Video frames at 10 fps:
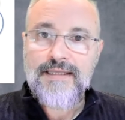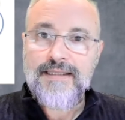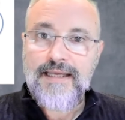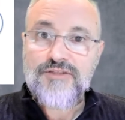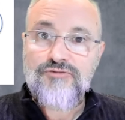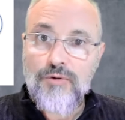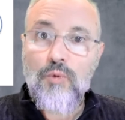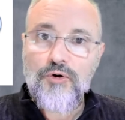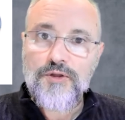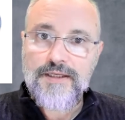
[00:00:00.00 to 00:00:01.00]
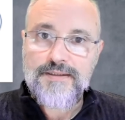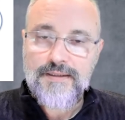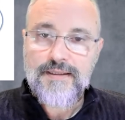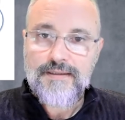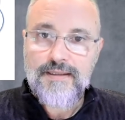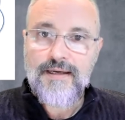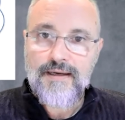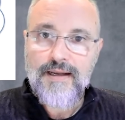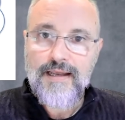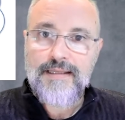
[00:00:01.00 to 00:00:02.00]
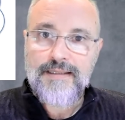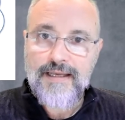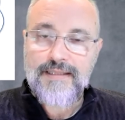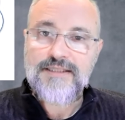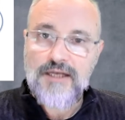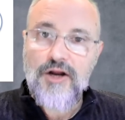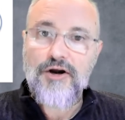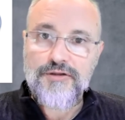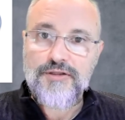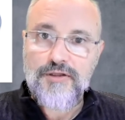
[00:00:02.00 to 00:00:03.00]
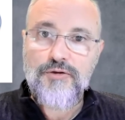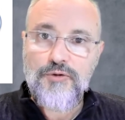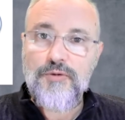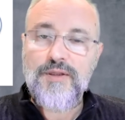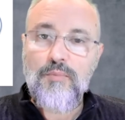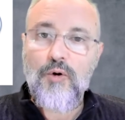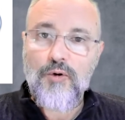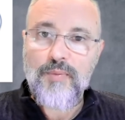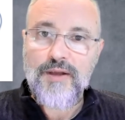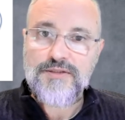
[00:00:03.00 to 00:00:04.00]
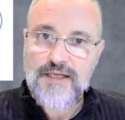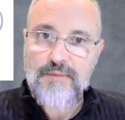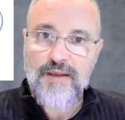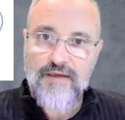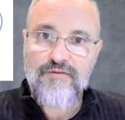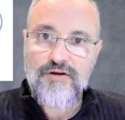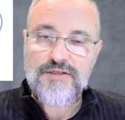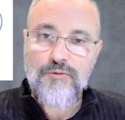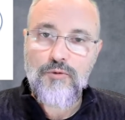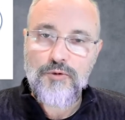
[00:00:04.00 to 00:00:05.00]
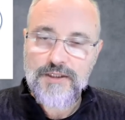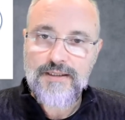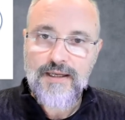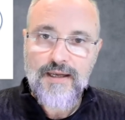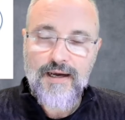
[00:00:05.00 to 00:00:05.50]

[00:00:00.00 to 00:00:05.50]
that gets rewarded then it gets learned. You do it more because that behavior is rewarded.